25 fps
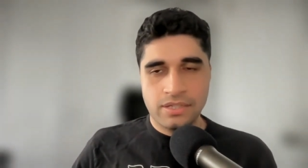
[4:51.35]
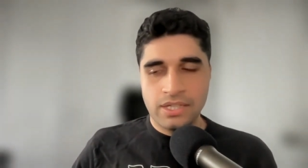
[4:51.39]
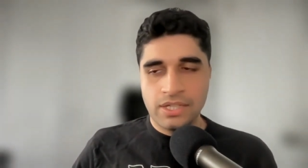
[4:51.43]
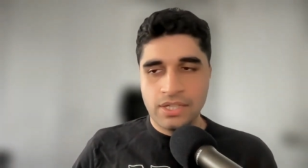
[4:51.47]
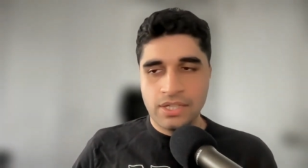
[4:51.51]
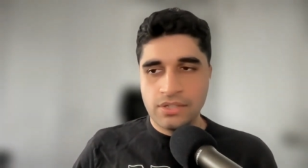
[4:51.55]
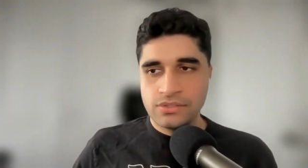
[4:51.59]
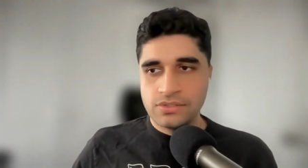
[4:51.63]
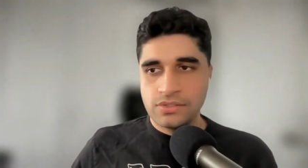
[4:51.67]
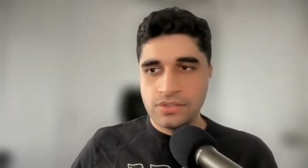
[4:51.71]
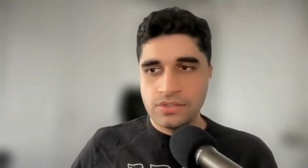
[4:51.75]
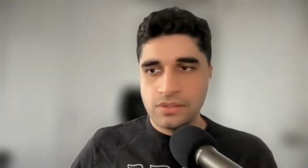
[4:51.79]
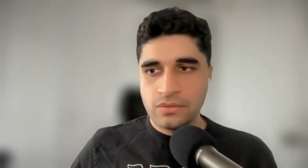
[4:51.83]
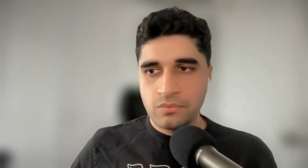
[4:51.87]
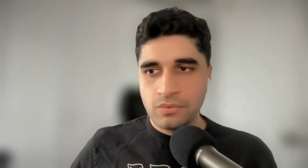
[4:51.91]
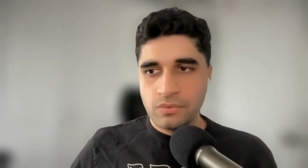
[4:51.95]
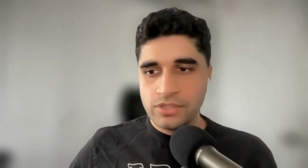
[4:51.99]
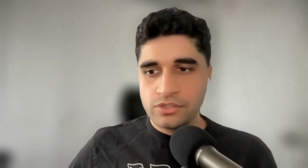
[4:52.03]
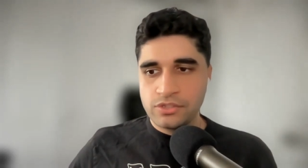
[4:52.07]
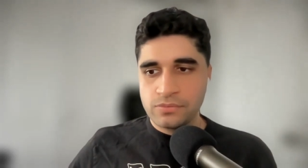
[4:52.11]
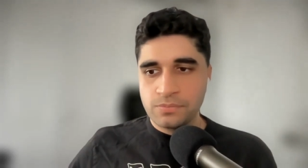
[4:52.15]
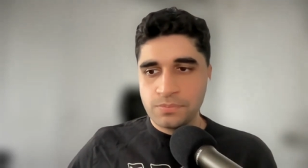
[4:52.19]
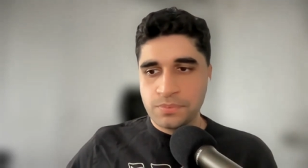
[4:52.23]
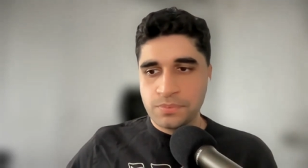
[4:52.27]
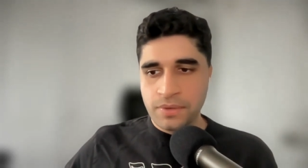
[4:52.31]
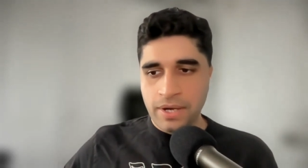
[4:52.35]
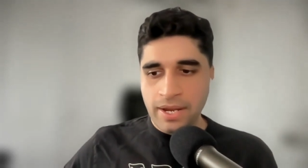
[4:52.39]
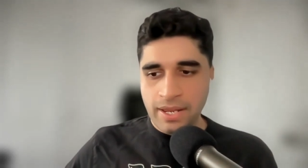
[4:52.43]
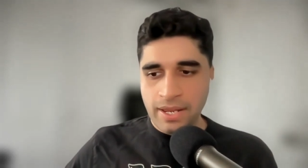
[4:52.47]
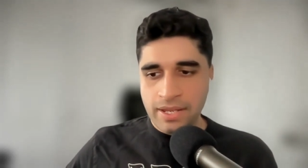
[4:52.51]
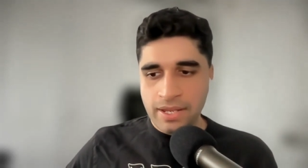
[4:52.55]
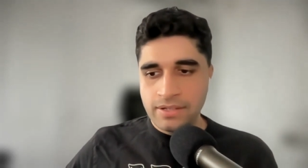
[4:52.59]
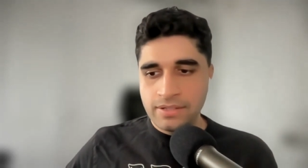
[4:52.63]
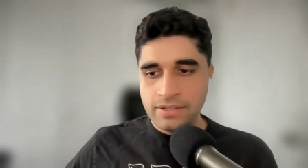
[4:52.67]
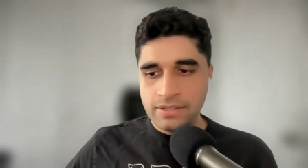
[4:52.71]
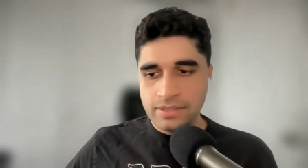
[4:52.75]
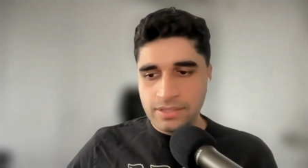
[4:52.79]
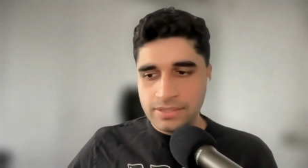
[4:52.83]
so that when your
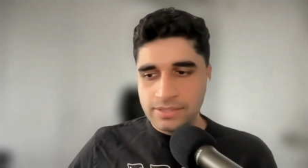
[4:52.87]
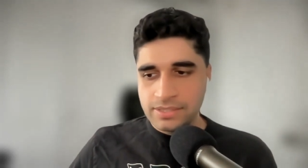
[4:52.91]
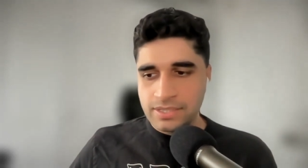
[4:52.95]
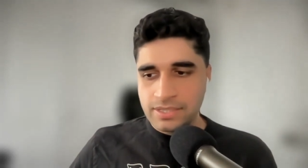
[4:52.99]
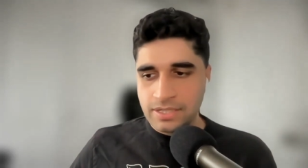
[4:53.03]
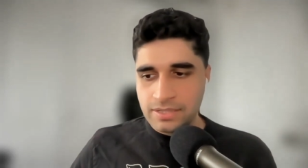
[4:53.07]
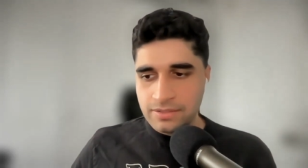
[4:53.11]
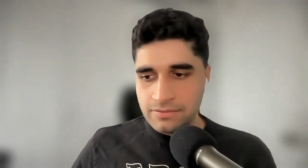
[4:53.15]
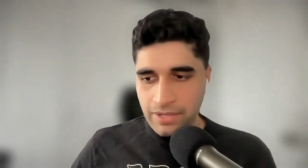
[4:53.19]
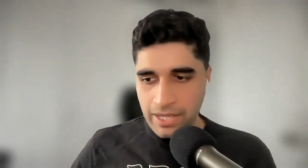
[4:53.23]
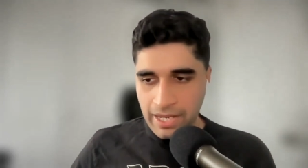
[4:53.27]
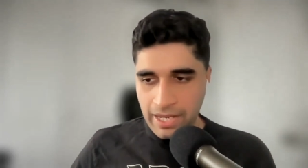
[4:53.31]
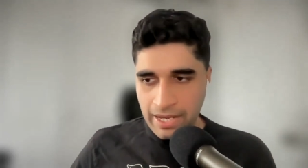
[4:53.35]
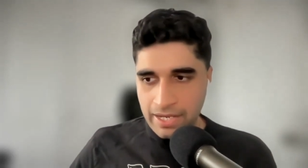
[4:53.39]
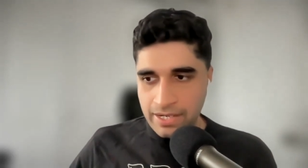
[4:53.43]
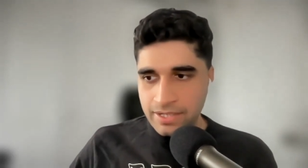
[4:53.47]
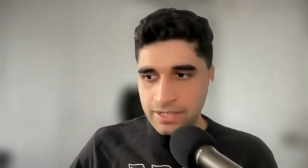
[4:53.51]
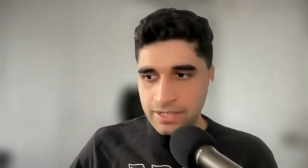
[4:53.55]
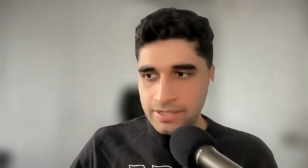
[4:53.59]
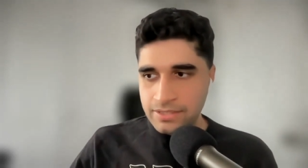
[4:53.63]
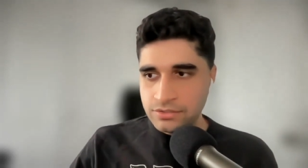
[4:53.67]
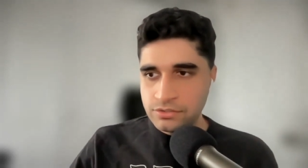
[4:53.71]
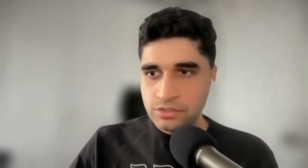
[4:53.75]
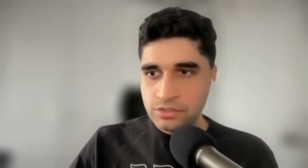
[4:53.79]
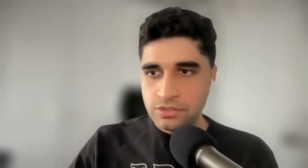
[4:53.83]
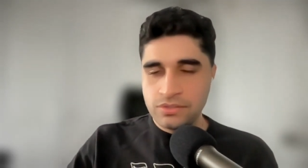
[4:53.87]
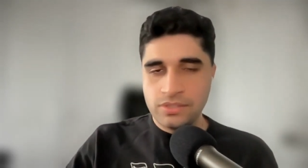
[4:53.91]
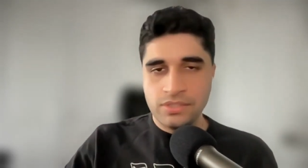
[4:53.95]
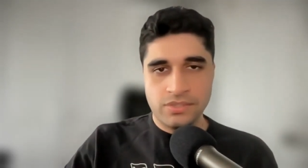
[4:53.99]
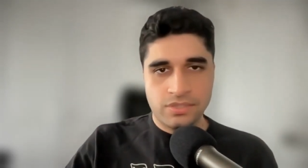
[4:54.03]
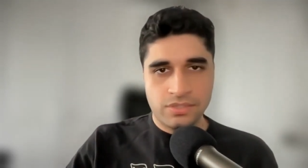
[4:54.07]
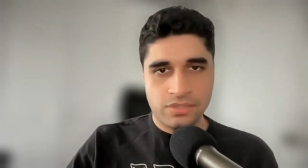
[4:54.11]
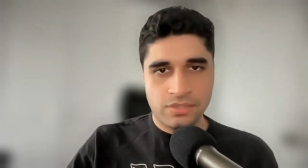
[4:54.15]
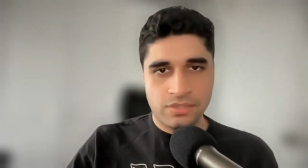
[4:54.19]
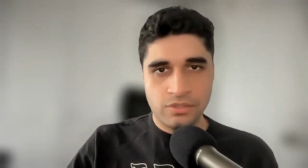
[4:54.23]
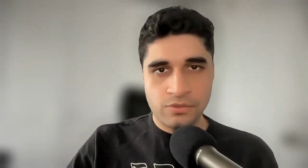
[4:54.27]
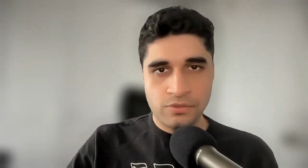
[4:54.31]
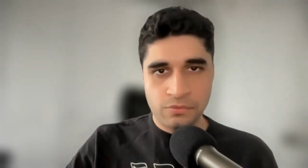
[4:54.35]
brand is kind of added into
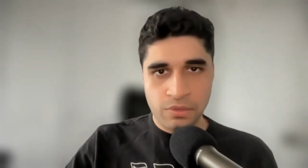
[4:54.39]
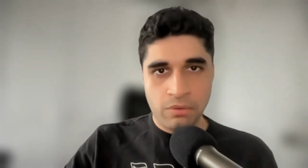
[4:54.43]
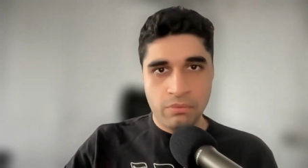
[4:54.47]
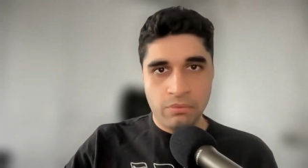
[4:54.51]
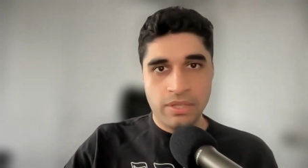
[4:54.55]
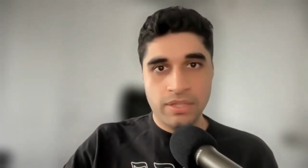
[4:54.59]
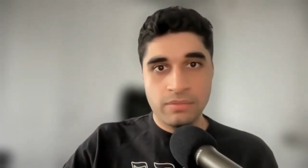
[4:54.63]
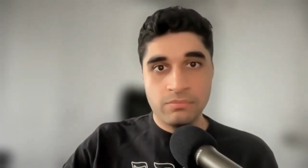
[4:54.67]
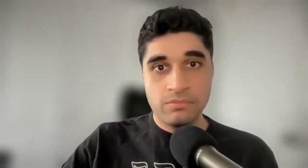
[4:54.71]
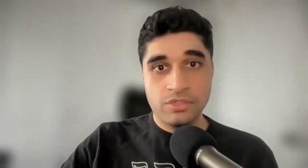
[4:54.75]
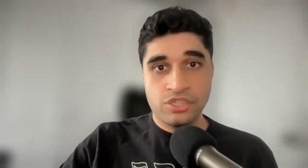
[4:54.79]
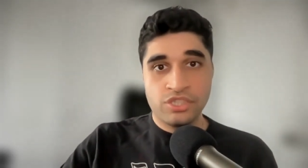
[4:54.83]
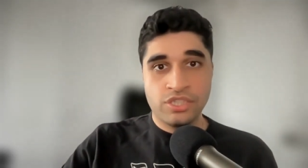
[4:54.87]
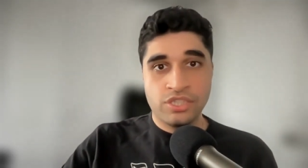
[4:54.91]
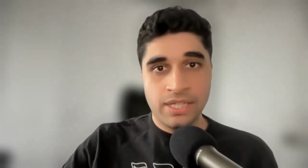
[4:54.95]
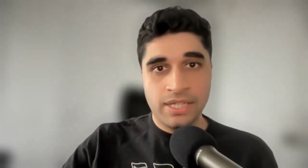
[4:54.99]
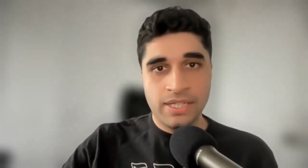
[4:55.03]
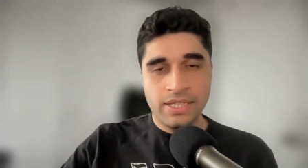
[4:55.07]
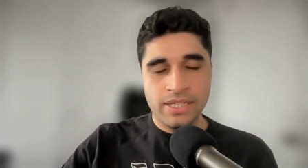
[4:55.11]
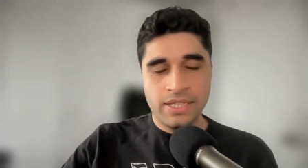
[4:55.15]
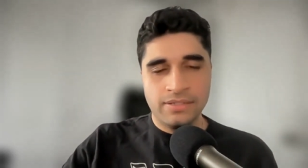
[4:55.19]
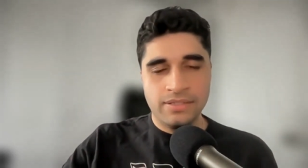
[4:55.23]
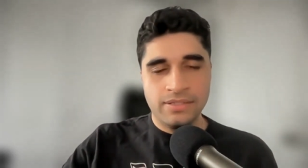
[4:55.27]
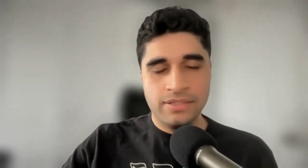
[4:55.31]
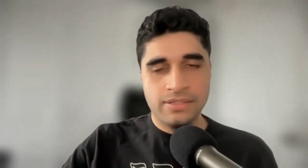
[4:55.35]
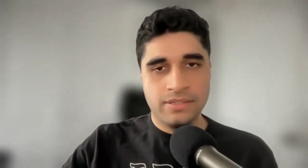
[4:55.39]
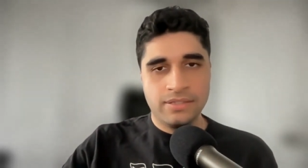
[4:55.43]
this growing machine,